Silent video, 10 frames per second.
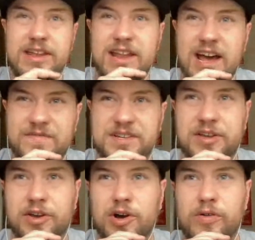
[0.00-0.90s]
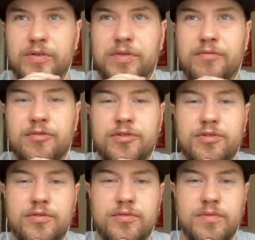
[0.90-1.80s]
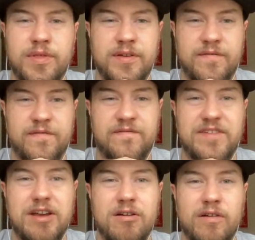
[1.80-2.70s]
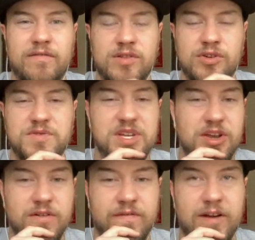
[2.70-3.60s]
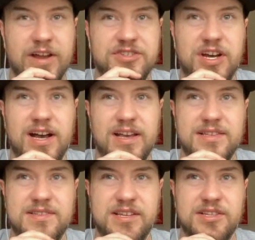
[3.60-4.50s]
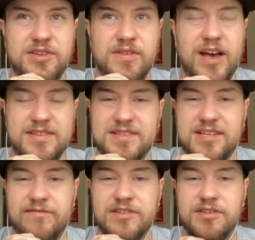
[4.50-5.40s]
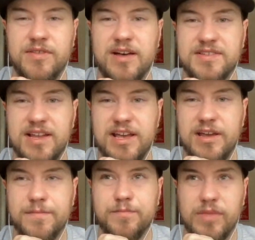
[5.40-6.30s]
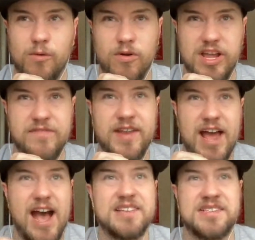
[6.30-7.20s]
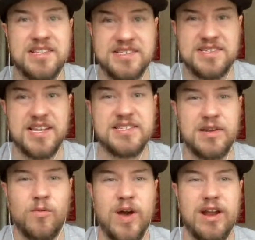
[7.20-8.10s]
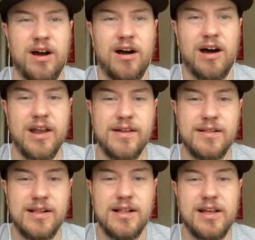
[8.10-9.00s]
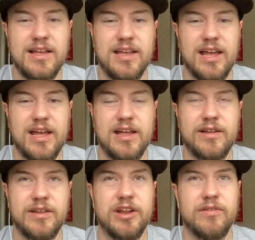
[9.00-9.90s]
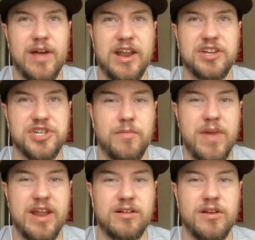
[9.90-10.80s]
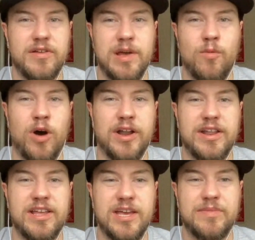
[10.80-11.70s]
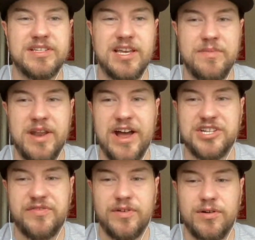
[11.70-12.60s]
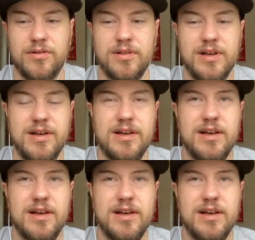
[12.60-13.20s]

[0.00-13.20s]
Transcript: They didn't have to go through the fear of losing your franchise in 2007, 2008, where even as the season went on and, you know, the NHL made it clear they wanted to keep the team in Nashville,